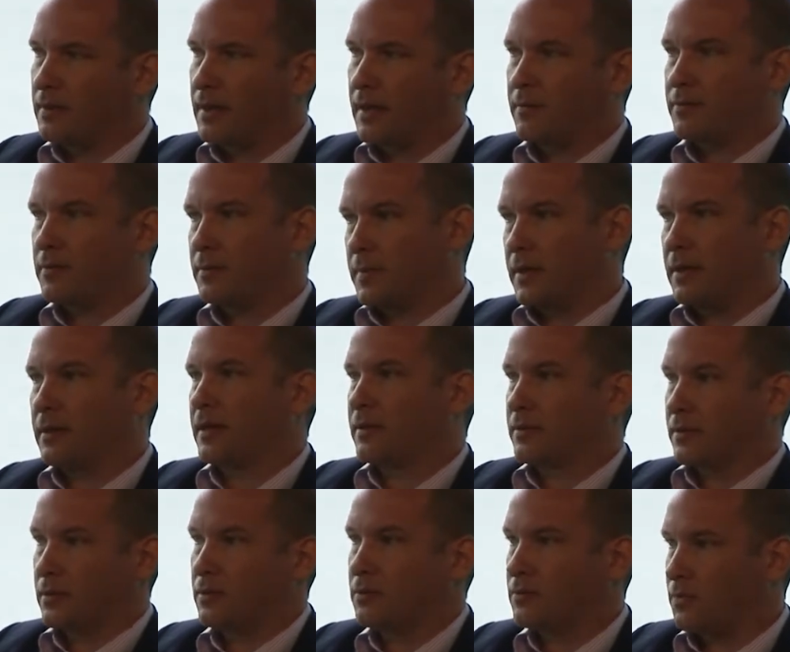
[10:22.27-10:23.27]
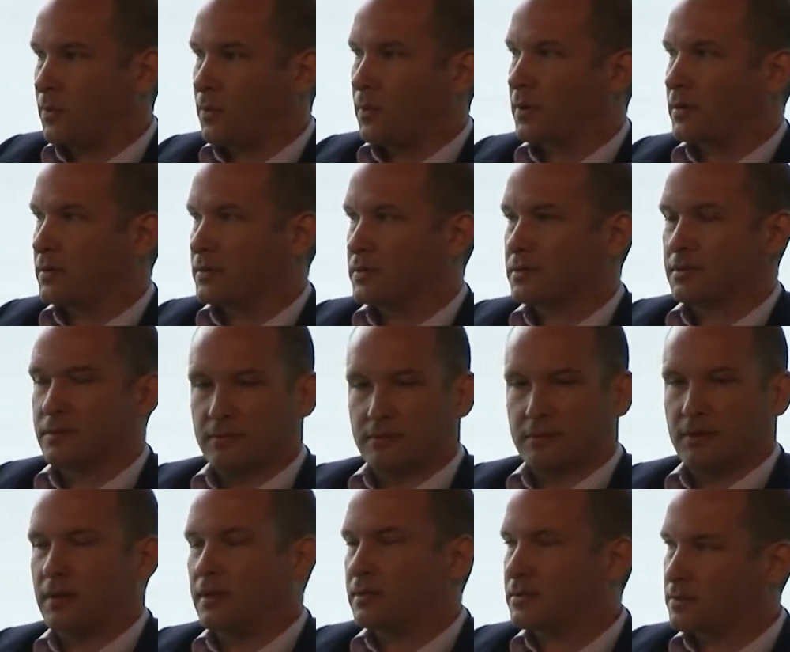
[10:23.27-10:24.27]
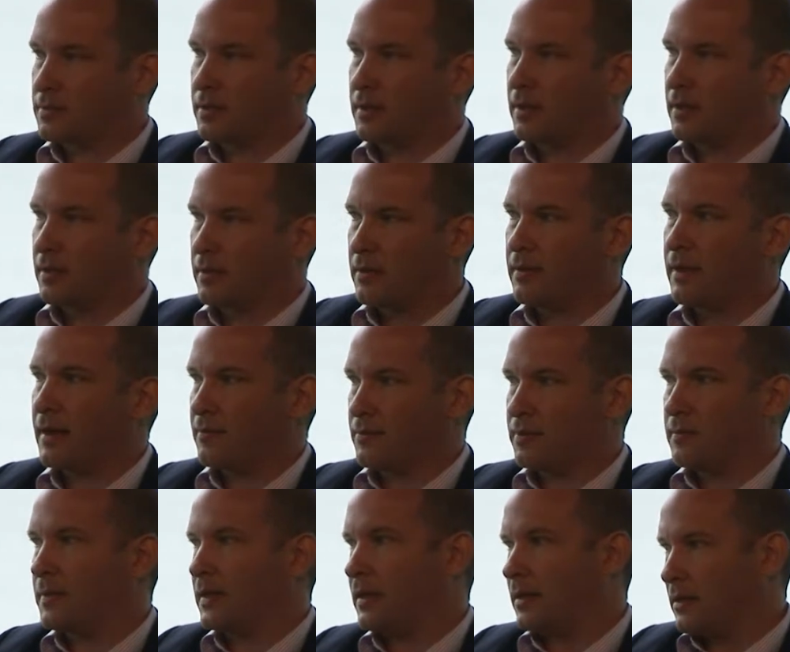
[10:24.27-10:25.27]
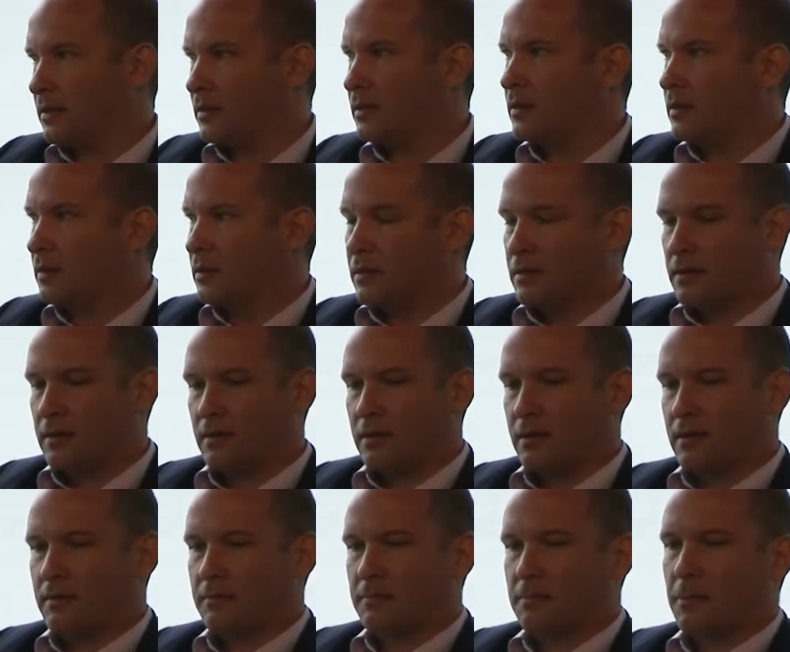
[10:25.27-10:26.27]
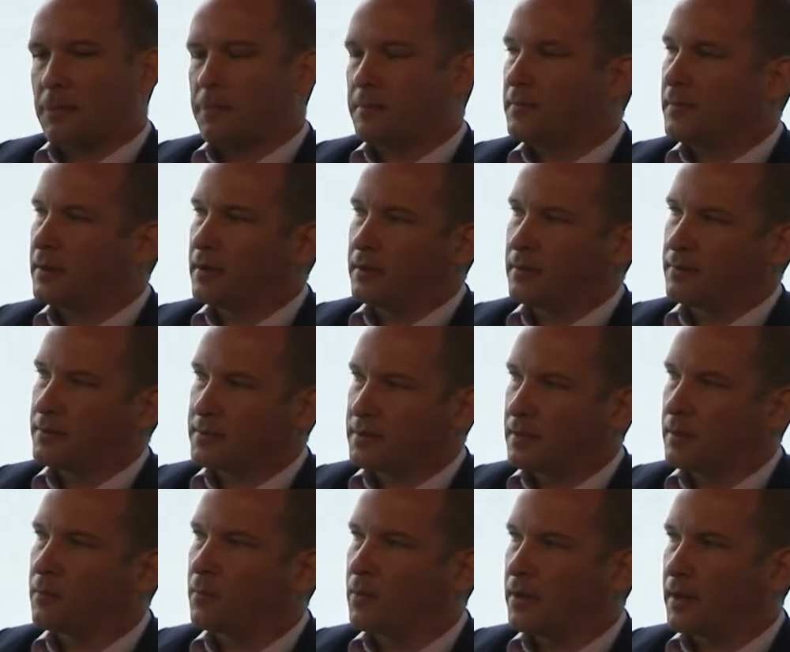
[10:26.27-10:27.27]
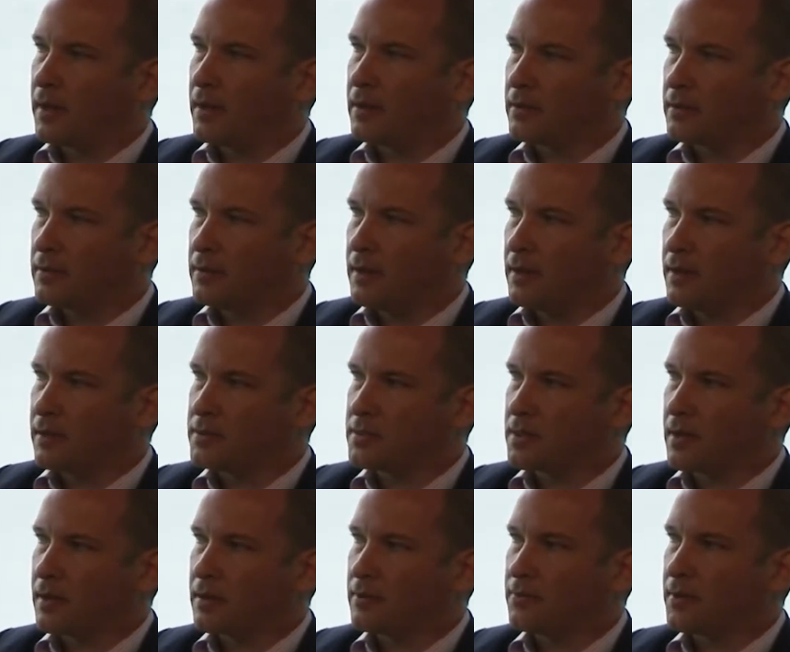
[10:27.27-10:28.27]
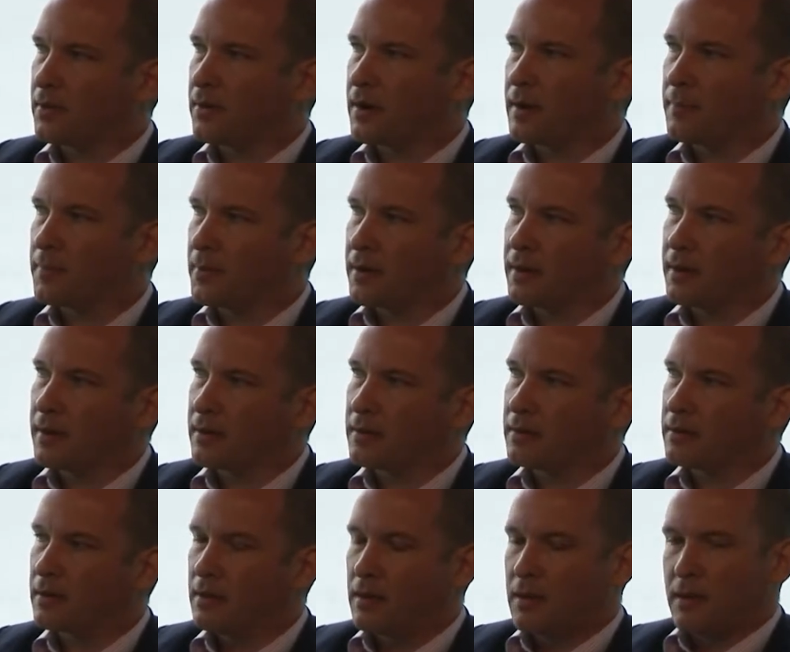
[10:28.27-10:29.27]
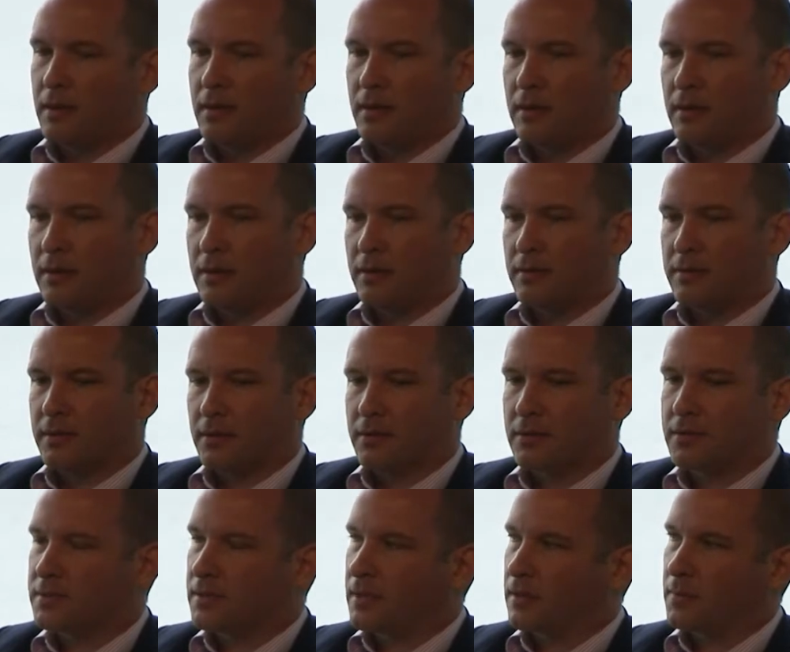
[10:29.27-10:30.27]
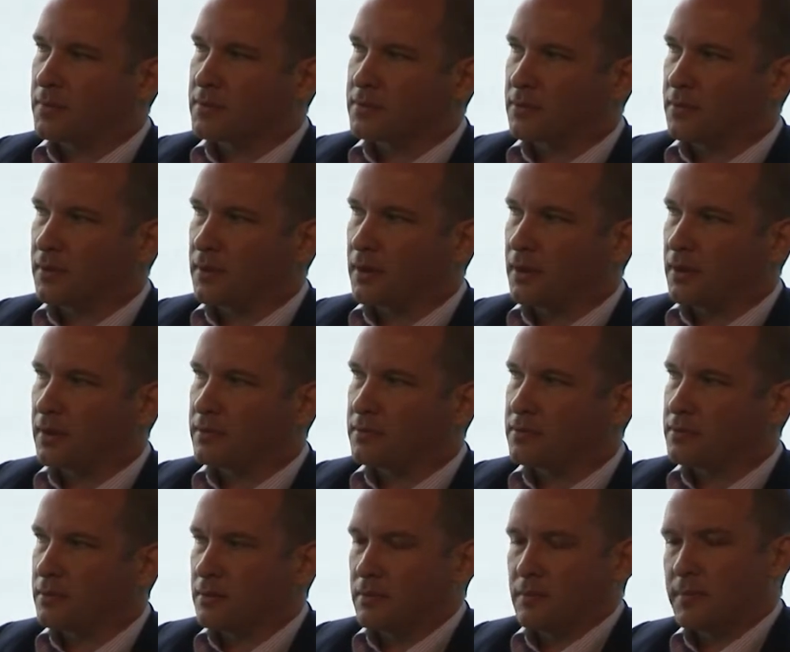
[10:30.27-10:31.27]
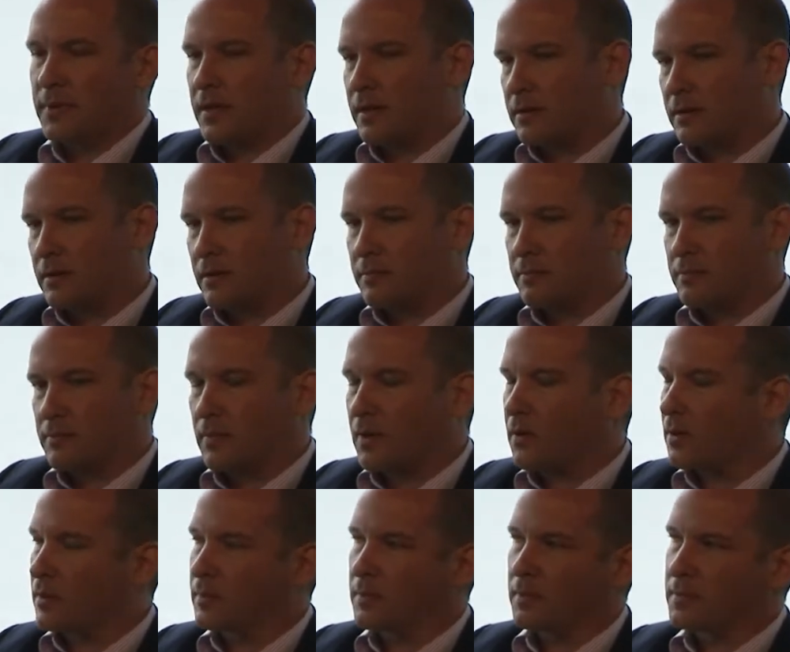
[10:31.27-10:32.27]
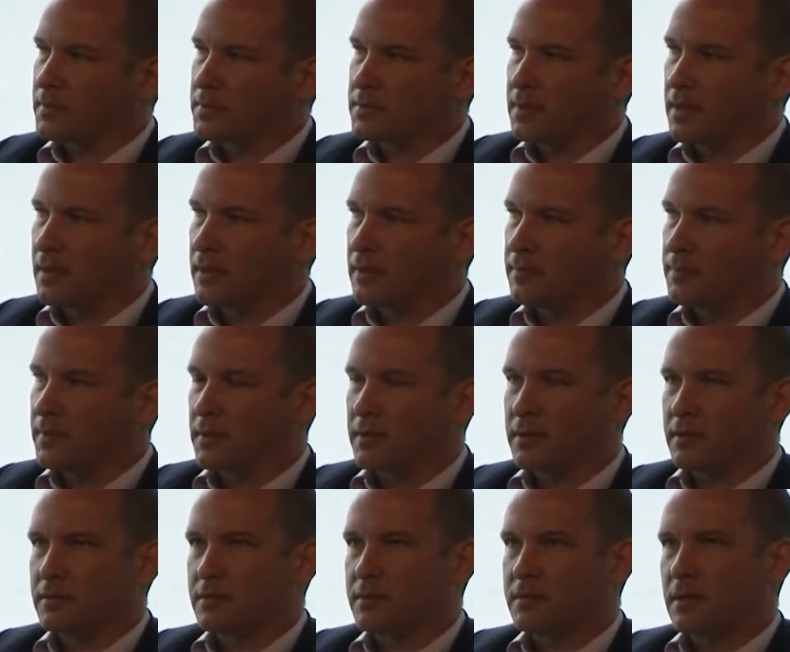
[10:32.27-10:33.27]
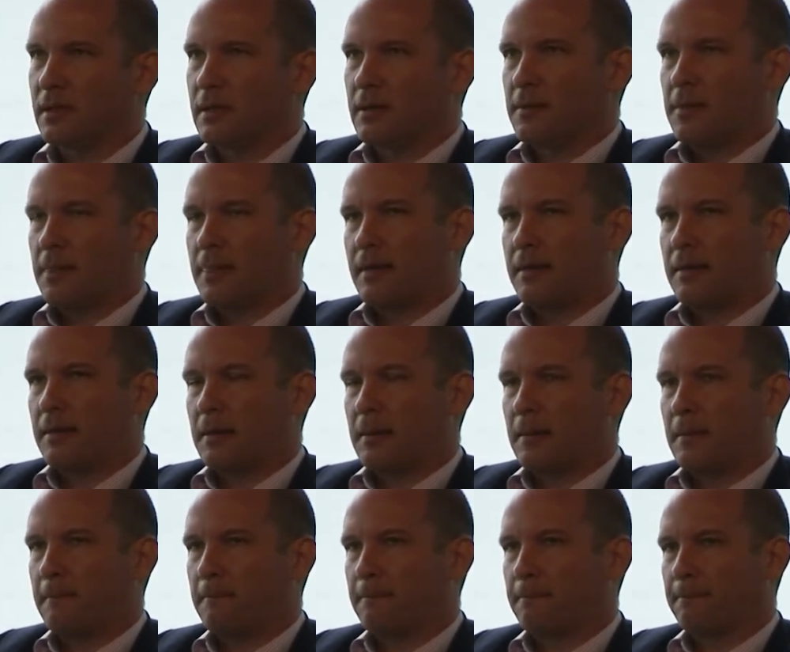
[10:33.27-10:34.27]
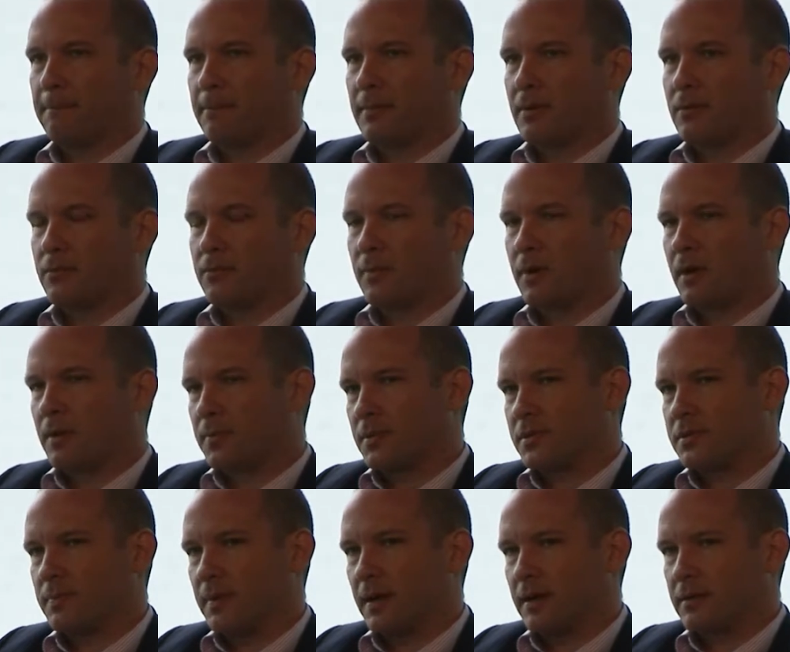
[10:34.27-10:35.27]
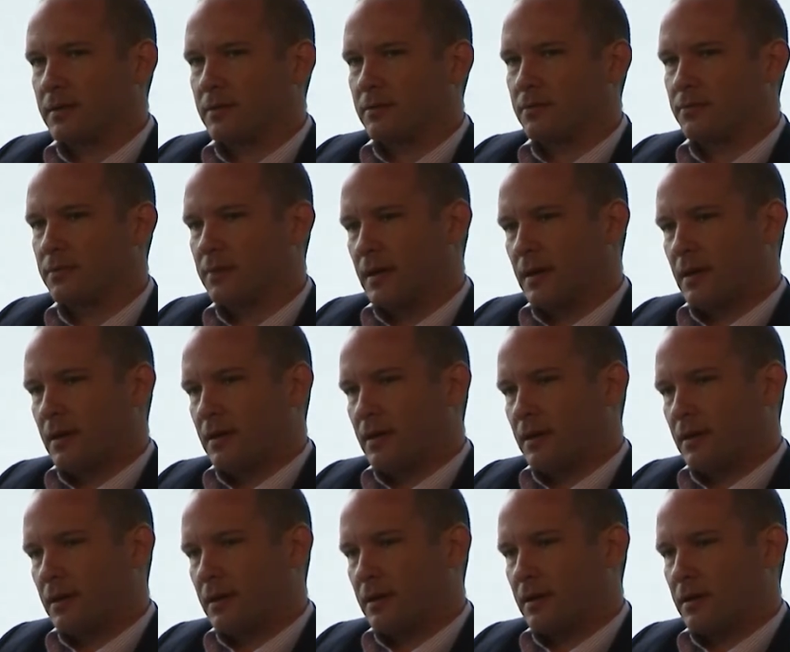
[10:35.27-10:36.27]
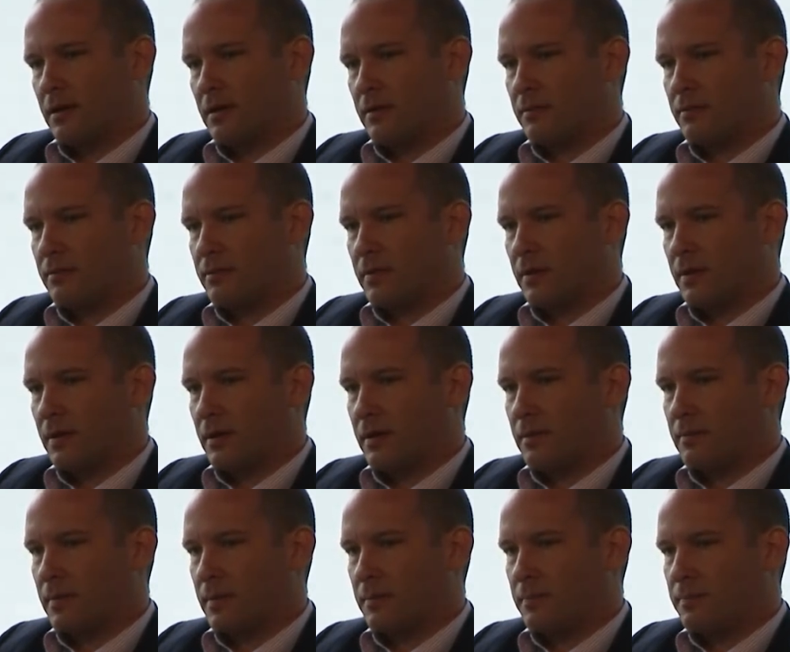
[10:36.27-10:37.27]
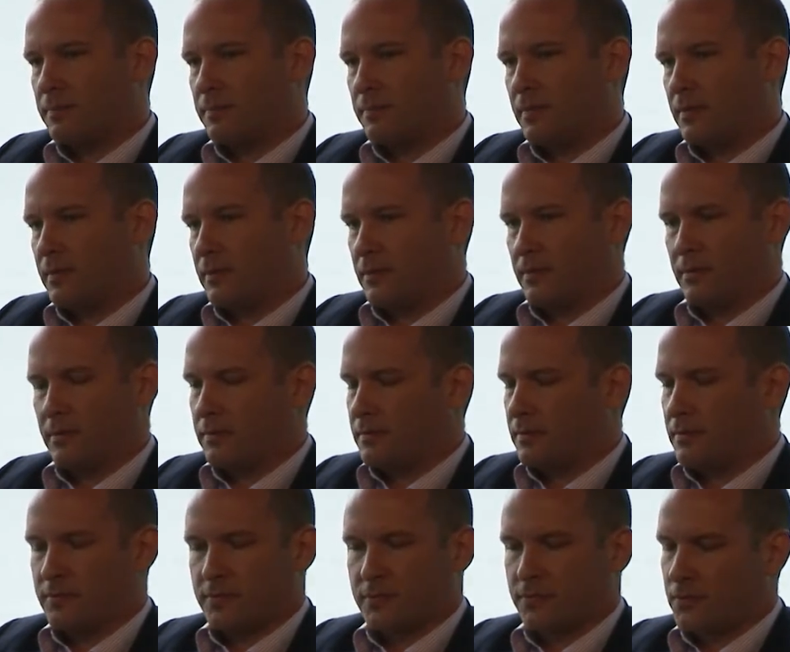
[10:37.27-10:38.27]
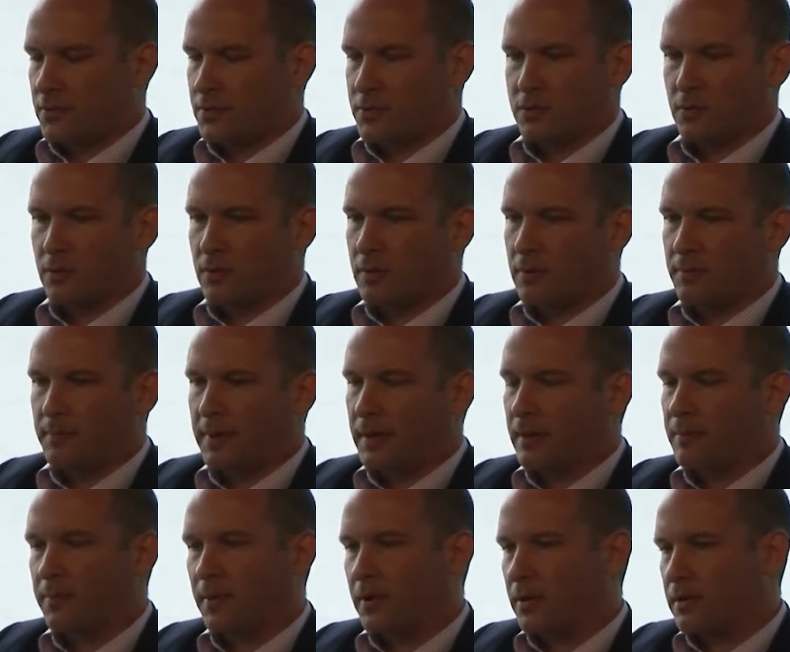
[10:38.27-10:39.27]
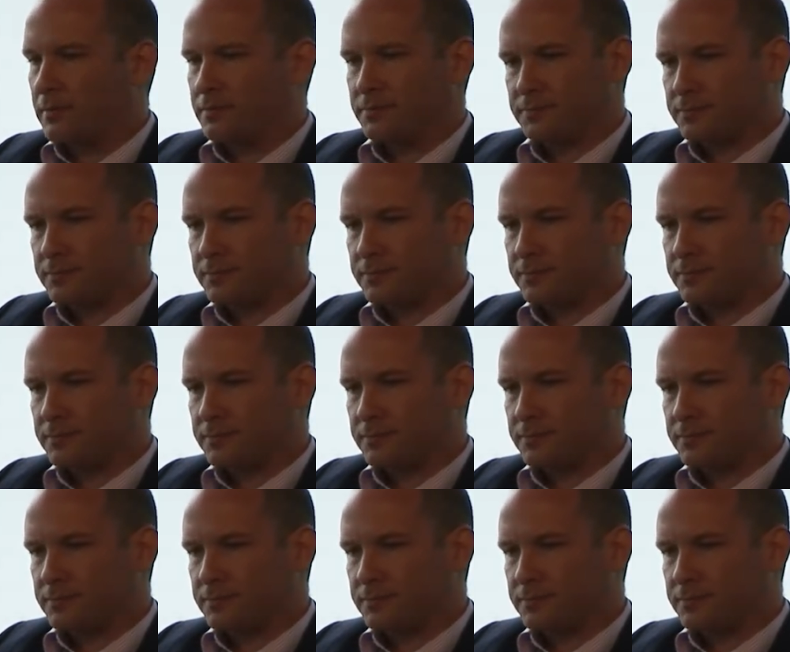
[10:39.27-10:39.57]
You have to be like the new forest in Australia. You have to be the same way in any geography you're operating in to understand what's going on so you don't make a horrible mistake. Because from our perspective, for sure, a big part